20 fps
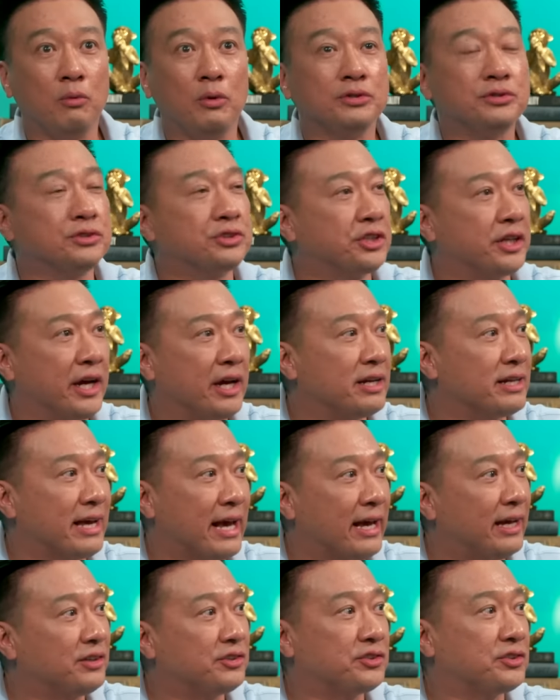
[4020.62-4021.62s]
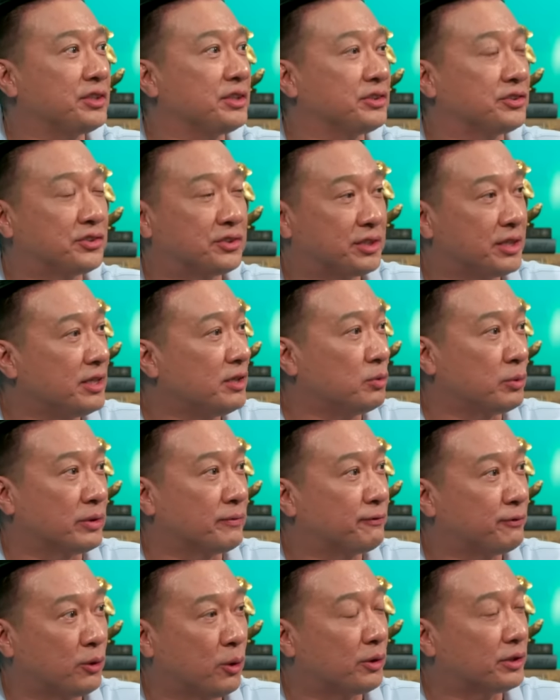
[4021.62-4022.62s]
wasn't chanting ACC
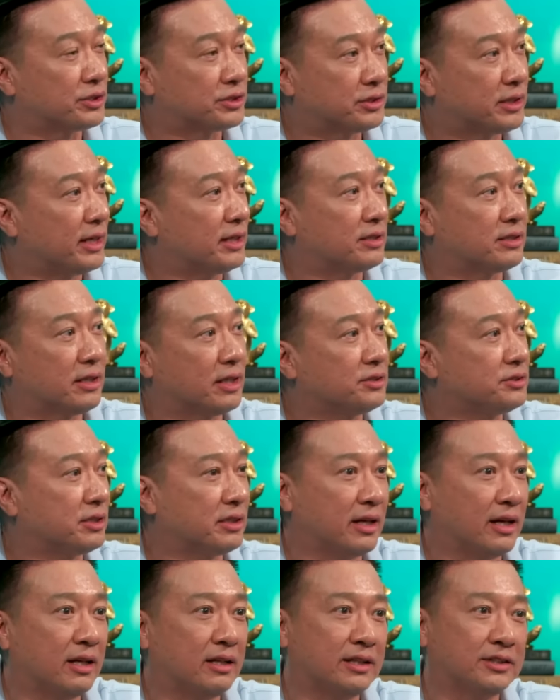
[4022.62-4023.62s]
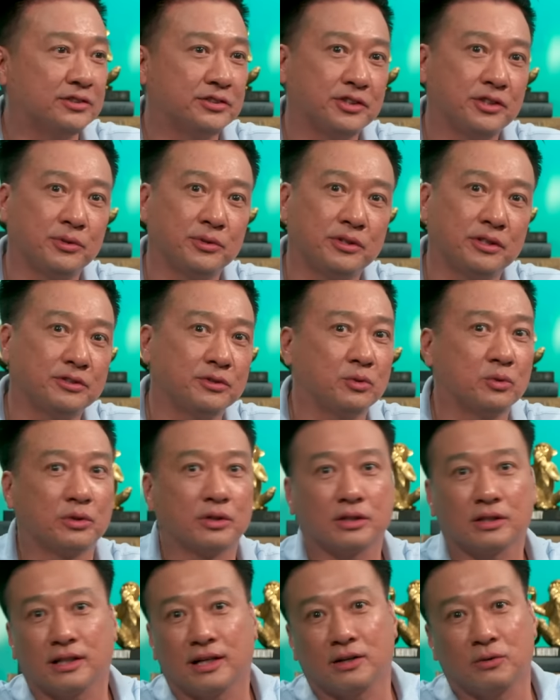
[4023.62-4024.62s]
when Florida State dusted LSU. It doesn't
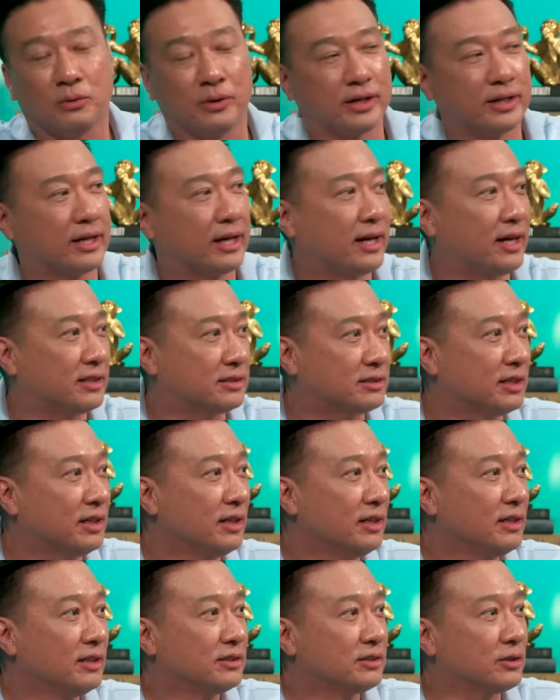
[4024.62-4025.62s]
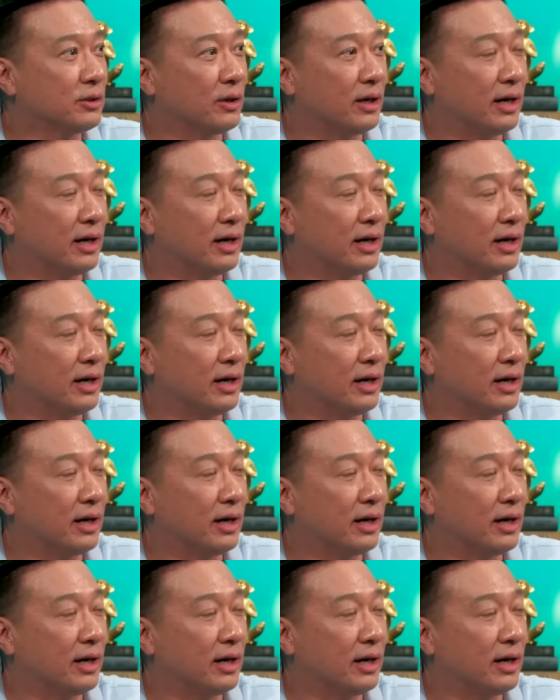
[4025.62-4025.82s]
work that way, guys. So